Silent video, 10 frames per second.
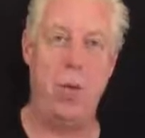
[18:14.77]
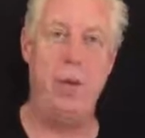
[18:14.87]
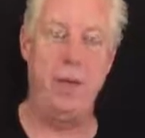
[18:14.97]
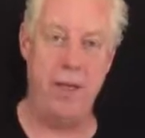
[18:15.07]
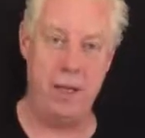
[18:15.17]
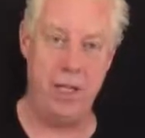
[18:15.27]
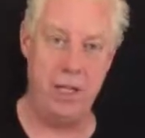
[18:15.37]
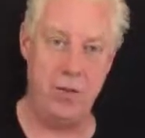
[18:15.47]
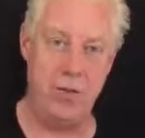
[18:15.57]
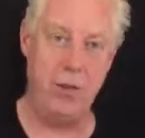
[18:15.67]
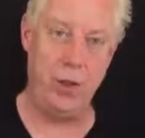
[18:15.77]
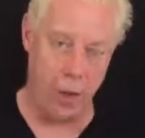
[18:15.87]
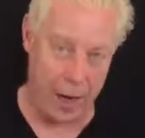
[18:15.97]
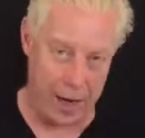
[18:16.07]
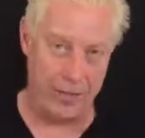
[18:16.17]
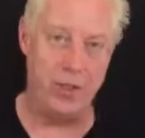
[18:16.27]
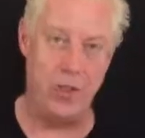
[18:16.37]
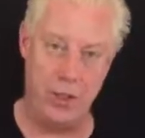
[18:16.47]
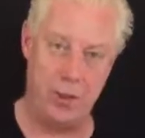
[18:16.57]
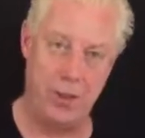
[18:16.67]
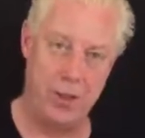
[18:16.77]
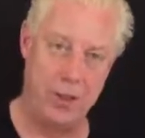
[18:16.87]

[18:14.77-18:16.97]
believe you have to do